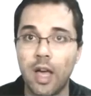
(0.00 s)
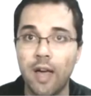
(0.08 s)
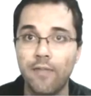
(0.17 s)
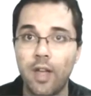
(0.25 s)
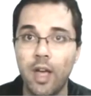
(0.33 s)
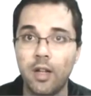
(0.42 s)

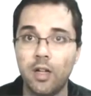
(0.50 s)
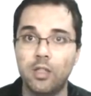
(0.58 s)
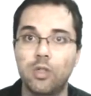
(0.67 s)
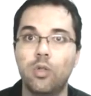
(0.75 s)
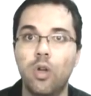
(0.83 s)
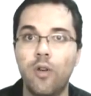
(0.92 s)
have
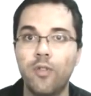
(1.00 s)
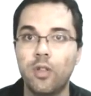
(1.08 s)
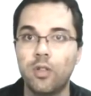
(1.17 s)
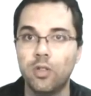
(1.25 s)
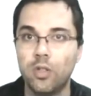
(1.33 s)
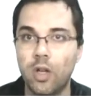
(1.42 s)
energy, do
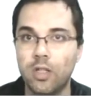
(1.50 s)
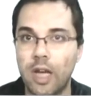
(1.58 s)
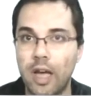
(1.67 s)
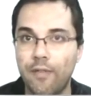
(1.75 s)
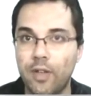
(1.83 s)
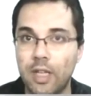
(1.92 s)
not
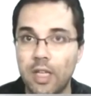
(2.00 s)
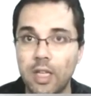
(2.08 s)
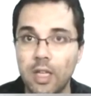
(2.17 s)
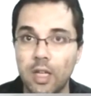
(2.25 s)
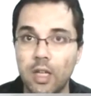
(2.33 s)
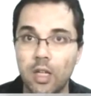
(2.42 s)
have
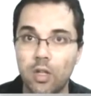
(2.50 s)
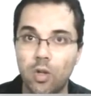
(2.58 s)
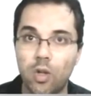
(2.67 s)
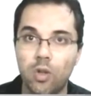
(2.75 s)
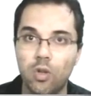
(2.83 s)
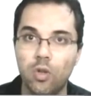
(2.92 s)
ki,
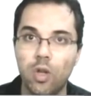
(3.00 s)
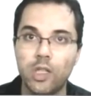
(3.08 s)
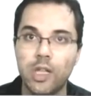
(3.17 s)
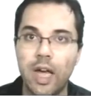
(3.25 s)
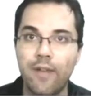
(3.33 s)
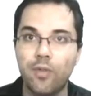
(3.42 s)
do
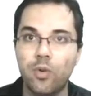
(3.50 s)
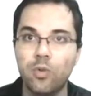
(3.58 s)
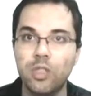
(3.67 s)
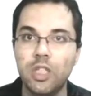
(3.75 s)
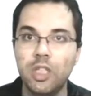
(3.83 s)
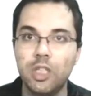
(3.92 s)
not have
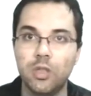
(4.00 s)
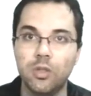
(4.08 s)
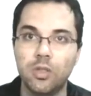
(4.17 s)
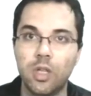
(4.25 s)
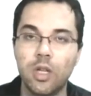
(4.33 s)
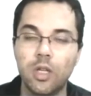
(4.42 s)

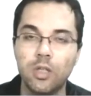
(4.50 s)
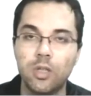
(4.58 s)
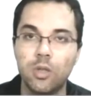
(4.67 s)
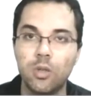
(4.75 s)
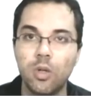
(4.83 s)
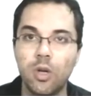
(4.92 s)
conditions
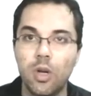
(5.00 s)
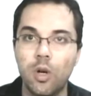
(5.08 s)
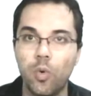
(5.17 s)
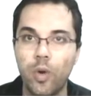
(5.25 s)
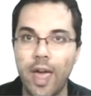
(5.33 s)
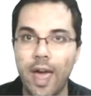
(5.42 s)
to
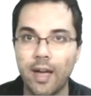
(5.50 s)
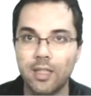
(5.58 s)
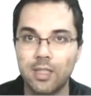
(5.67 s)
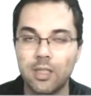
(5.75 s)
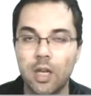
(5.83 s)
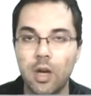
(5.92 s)

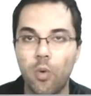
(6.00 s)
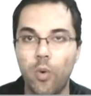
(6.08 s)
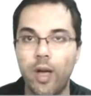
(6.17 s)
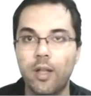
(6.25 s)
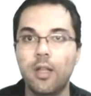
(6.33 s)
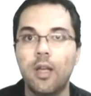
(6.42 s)
react
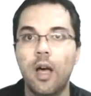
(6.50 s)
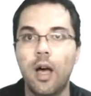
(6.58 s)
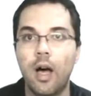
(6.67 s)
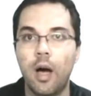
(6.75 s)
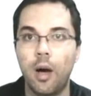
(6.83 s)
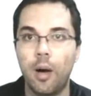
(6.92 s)

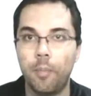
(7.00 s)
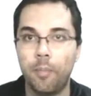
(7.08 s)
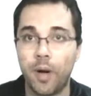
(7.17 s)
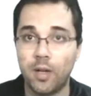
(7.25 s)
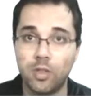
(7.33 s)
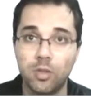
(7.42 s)
when a
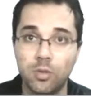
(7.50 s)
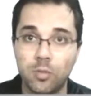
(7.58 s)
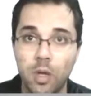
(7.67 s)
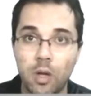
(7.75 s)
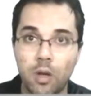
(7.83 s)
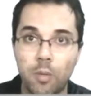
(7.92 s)
person
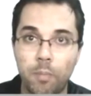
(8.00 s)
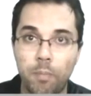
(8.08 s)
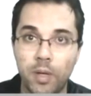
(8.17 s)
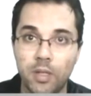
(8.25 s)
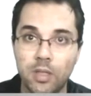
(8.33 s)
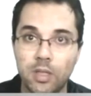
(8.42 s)

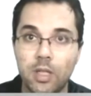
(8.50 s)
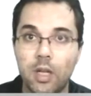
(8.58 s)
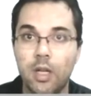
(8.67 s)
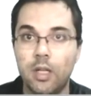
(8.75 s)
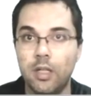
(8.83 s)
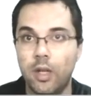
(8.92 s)
puts
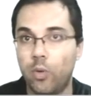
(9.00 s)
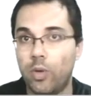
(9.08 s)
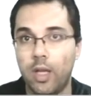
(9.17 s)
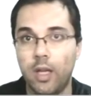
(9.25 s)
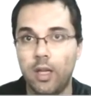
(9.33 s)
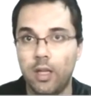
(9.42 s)
the
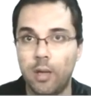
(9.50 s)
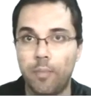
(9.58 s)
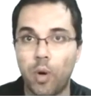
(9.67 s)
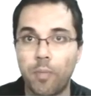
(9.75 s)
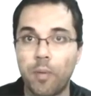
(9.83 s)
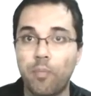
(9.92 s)
uke in a
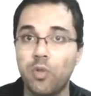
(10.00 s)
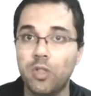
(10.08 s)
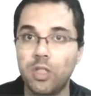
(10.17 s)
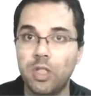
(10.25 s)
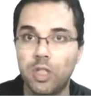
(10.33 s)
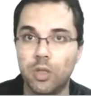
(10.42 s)
proper
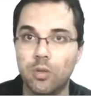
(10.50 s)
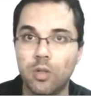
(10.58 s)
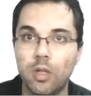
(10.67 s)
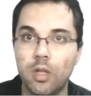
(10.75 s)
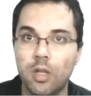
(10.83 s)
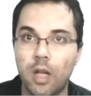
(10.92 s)
position
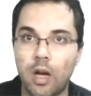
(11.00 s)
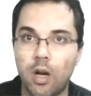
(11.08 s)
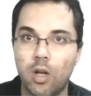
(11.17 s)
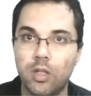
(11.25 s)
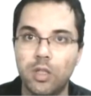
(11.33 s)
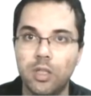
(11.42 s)

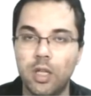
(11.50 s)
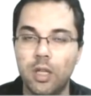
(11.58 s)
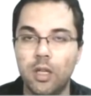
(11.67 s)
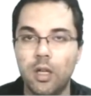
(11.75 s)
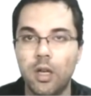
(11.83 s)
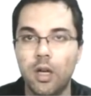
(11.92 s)
according
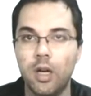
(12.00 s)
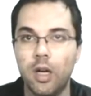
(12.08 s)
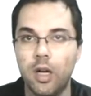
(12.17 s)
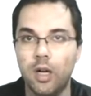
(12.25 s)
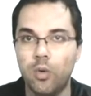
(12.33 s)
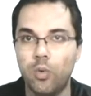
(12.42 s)
the
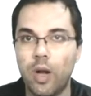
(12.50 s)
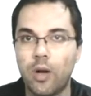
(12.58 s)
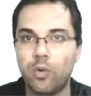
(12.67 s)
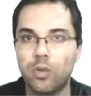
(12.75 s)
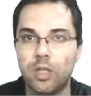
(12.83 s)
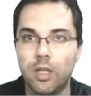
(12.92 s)

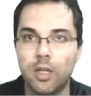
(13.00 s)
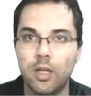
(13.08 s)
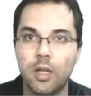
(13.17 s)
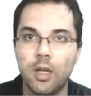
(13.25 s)
uragote